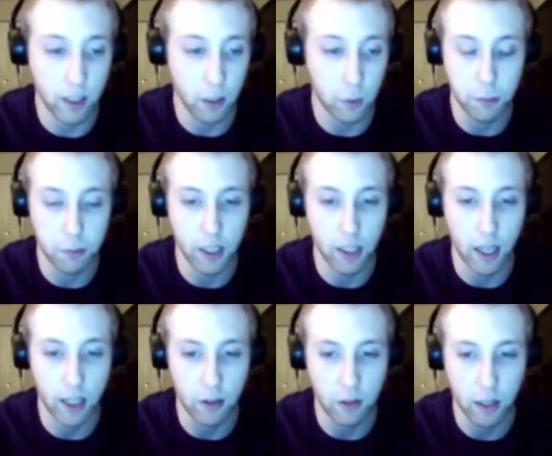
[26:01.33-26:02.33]
It won't be in
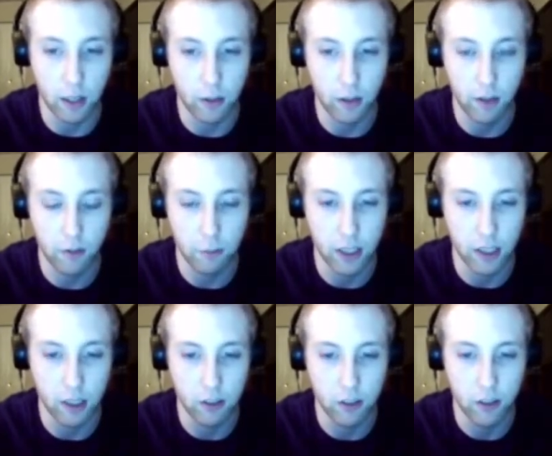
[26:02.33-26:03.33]
any other aircraft
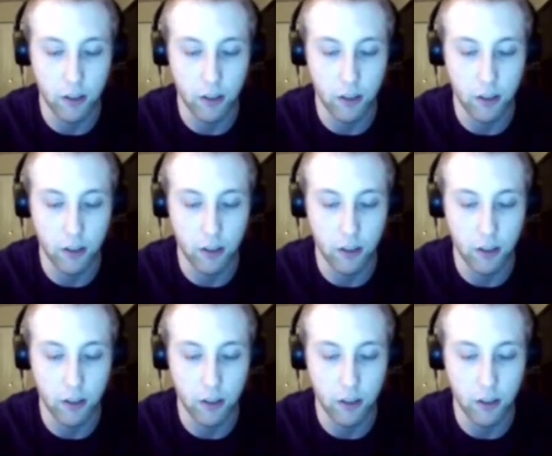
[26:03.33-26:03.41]
because